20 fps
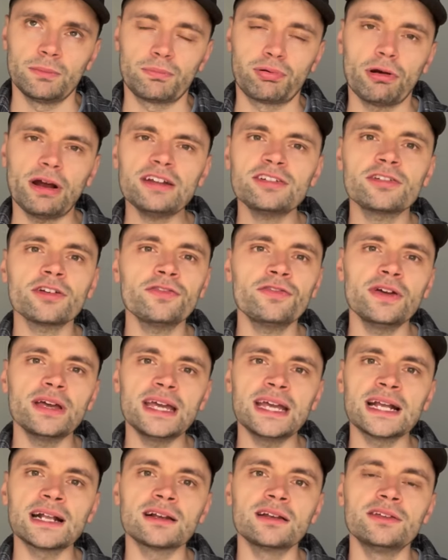pressure for
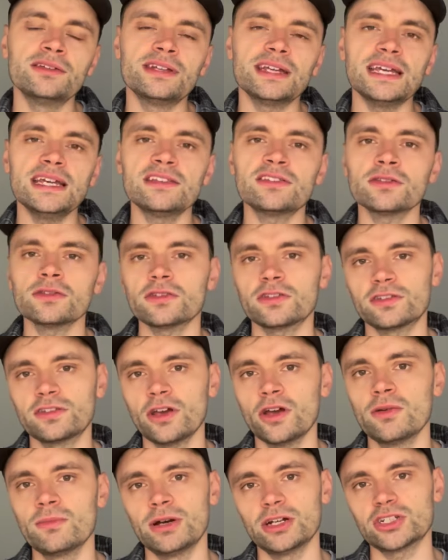England isn't
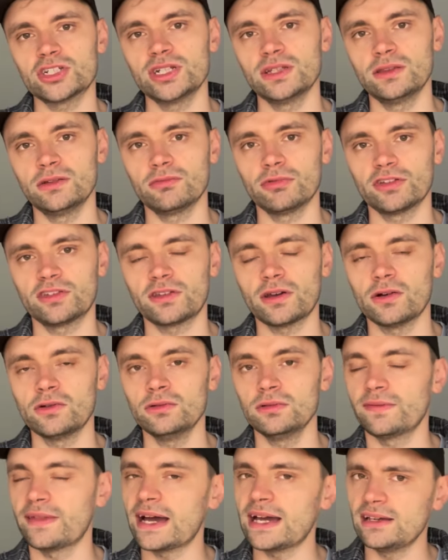so much in the
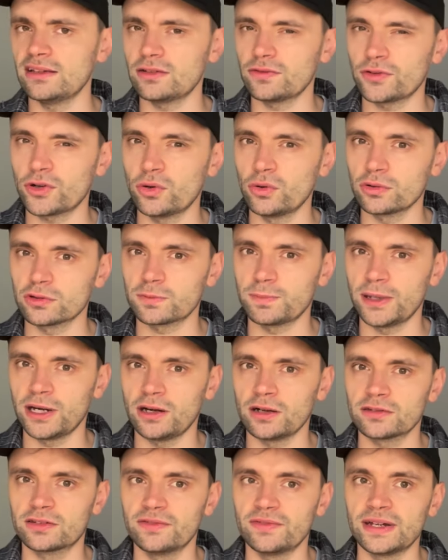result, that is of course
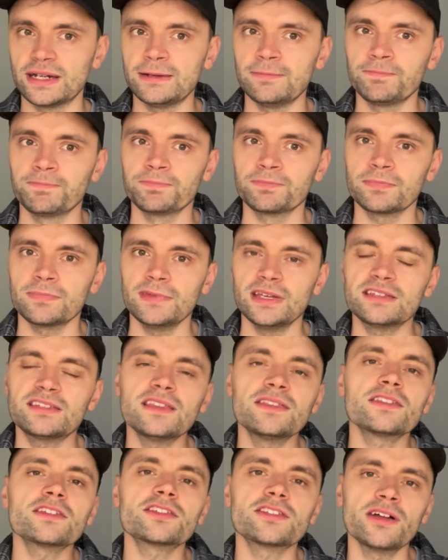part of it, it's
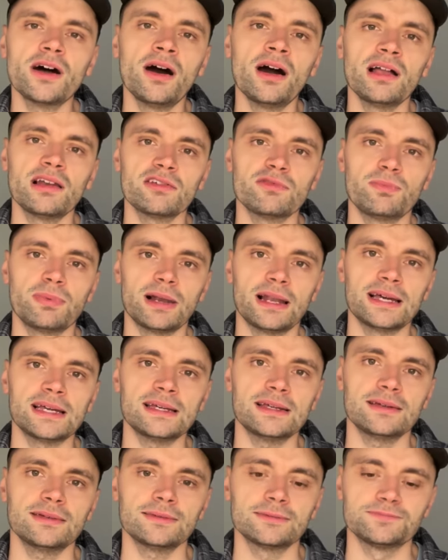in the style of
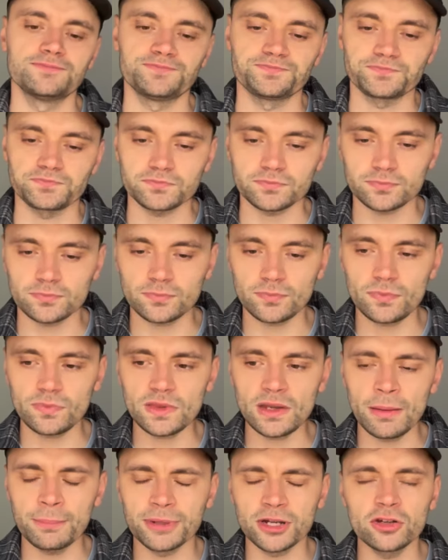play.
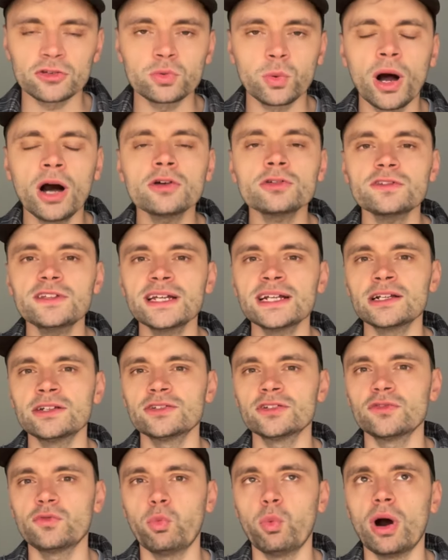Because whilst
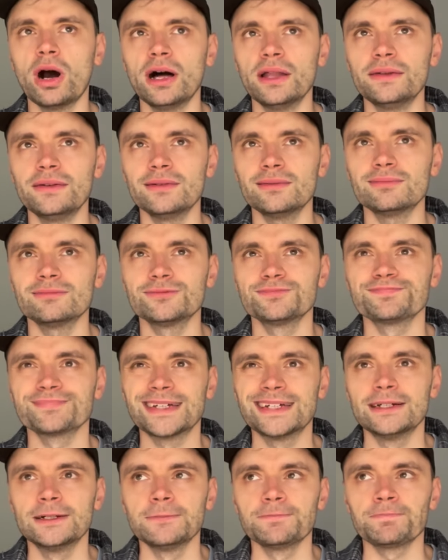England have won,
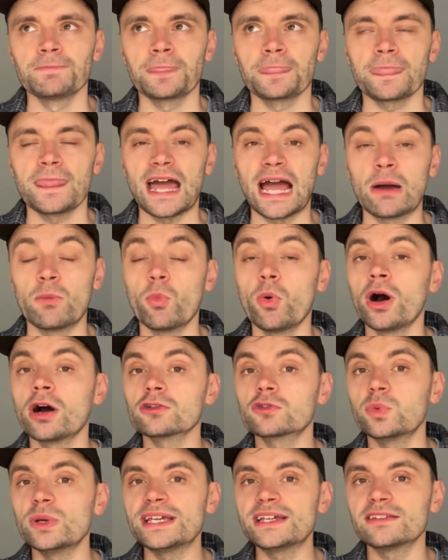and
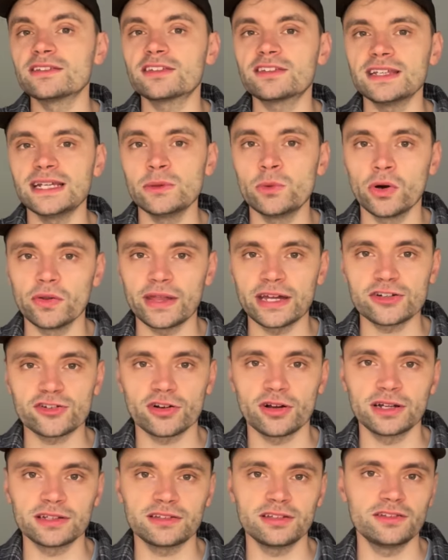whilst we can see what they're
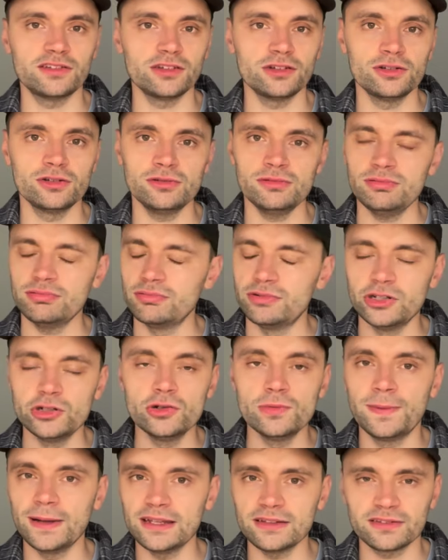trying to do,
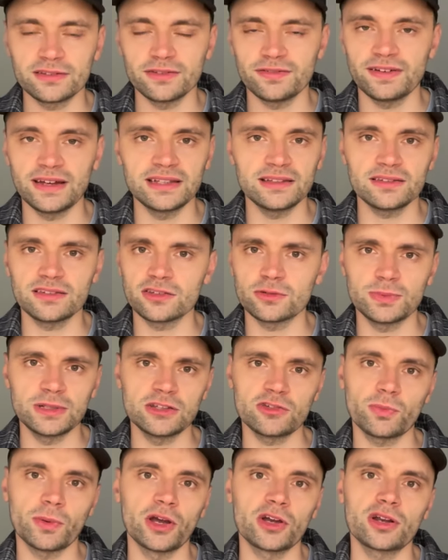new blitz defence that's
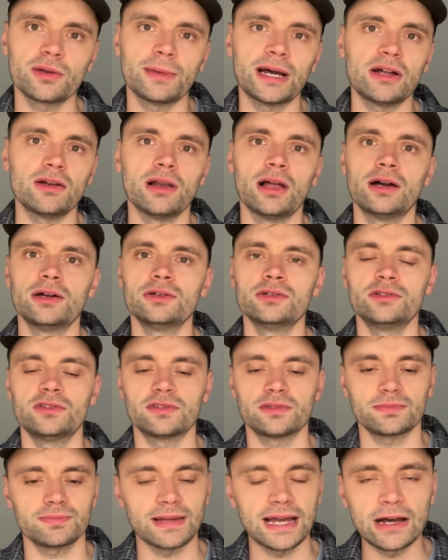been spoken about
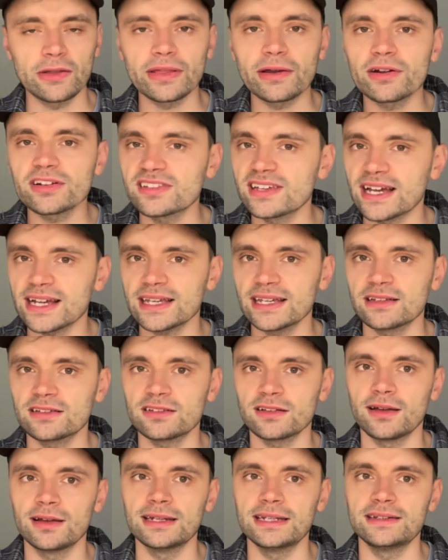loads, how they're attacking
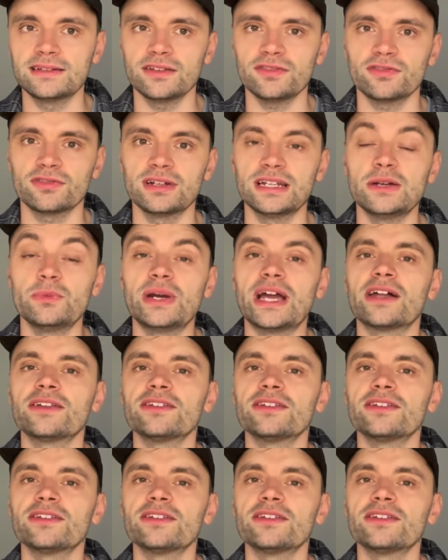slightly differently, we